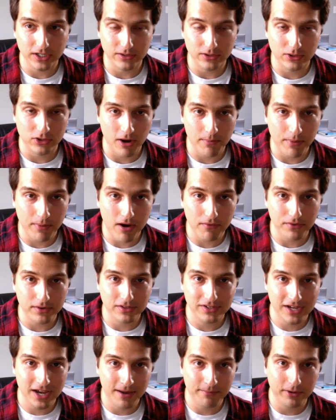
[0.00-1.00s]
So I bought this
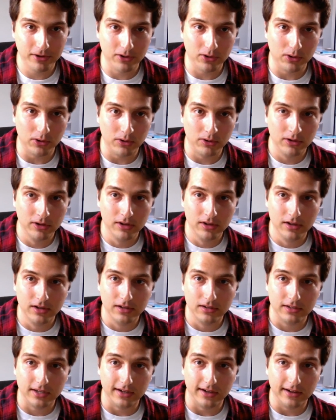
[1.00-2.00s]
chemical
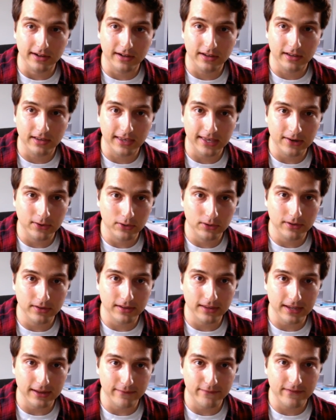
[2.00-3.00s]
to kill
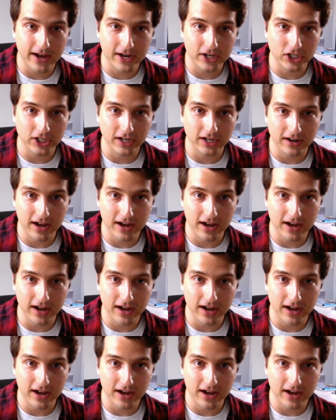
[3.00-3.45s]
the infection.